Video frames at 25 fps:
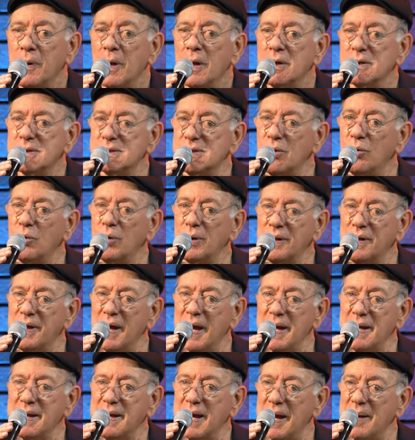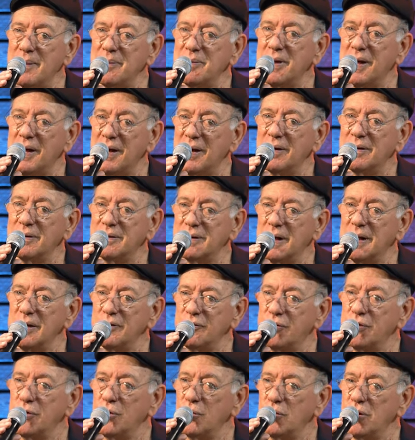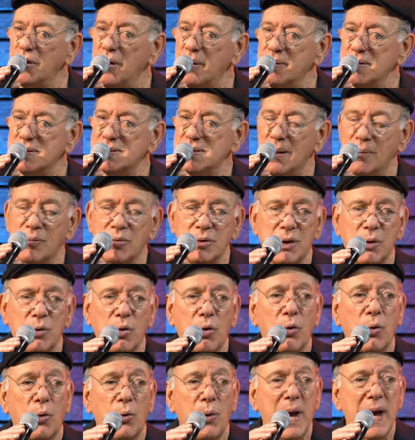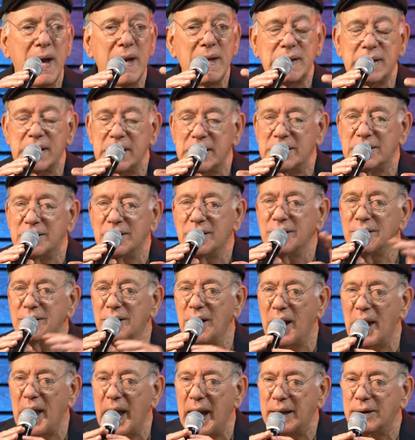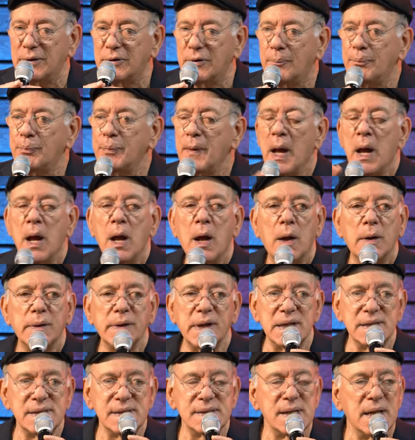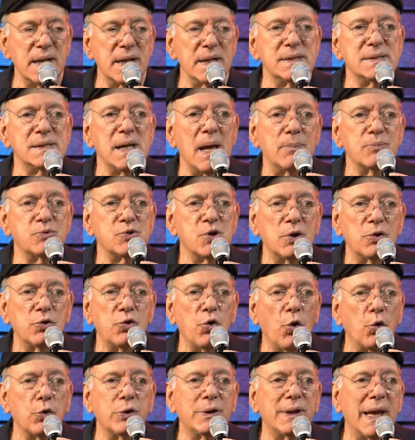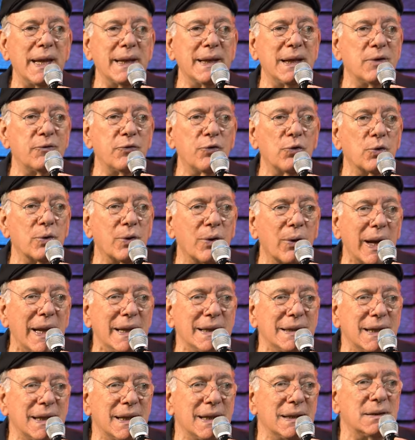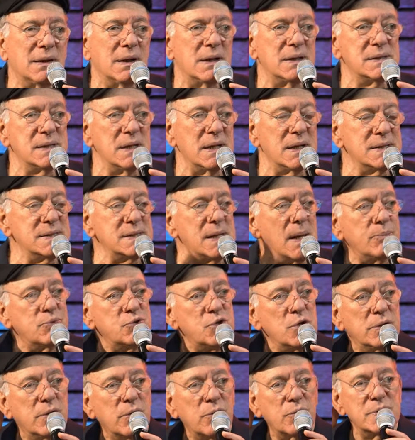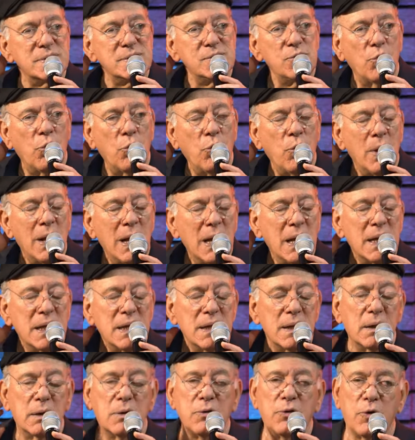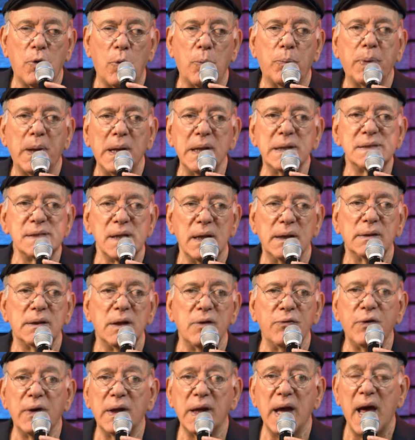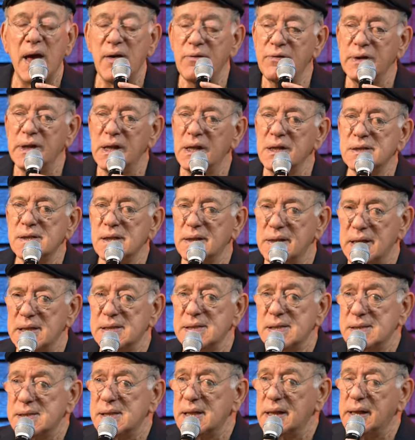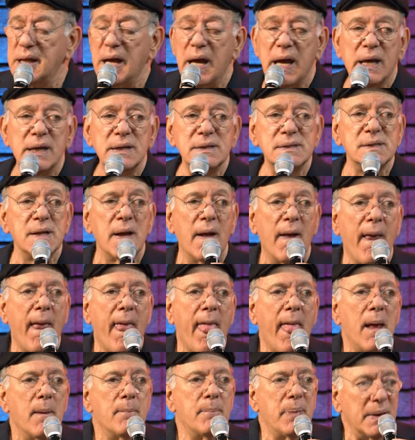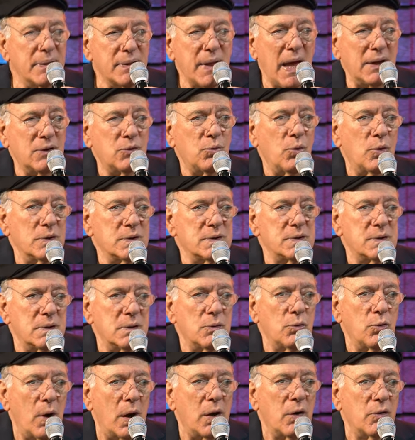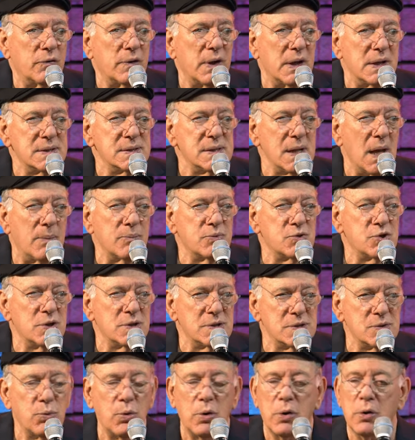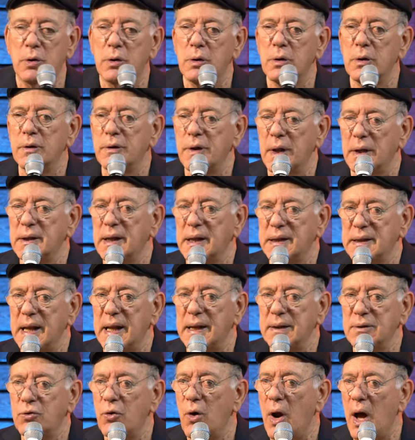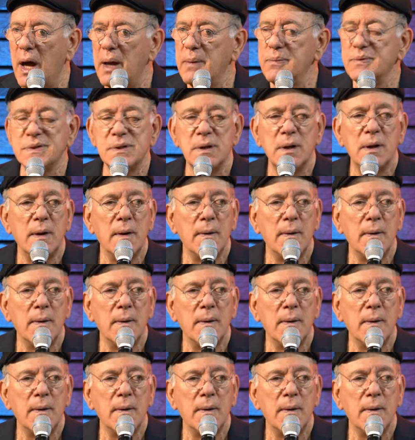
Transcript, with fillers: So when they came there, they viewed them as somebody who raided the land. This is an assumption. Don't take it for granted. It's an assumption. There is no complete scientific evidence that this is the case, but that's what one of the assumptions were, that the 10 tribes